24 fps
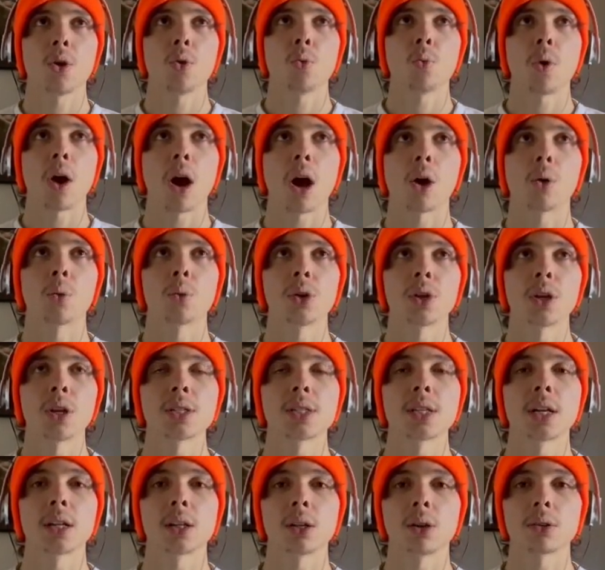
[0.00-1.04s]
Wow, it really did
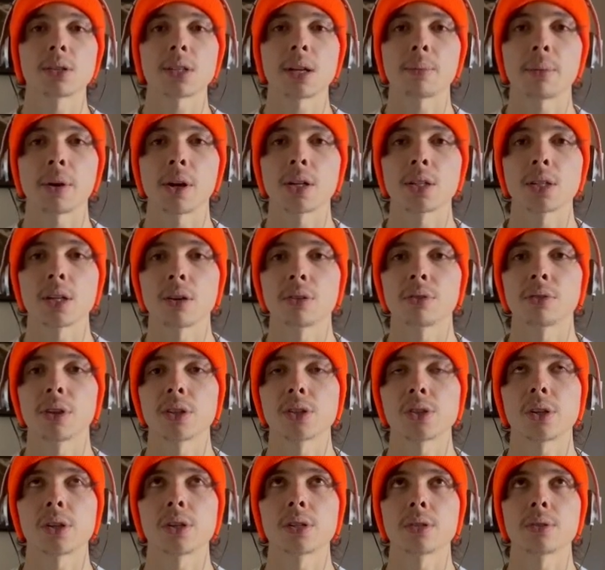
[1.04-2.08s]
take a long time by yourself. That's
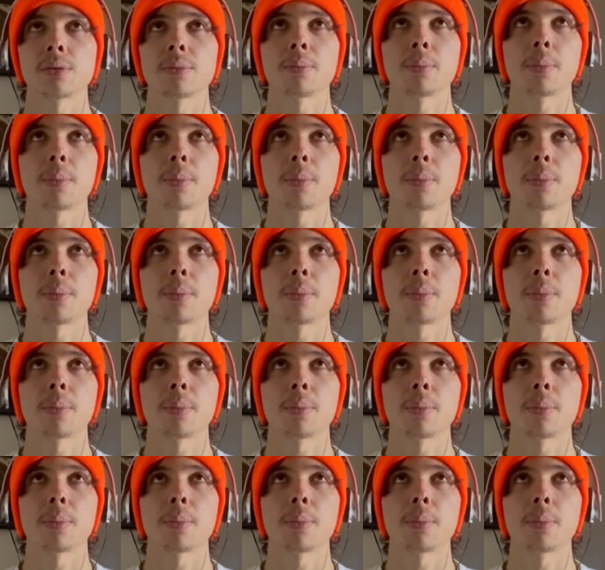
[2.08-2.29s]
crazy.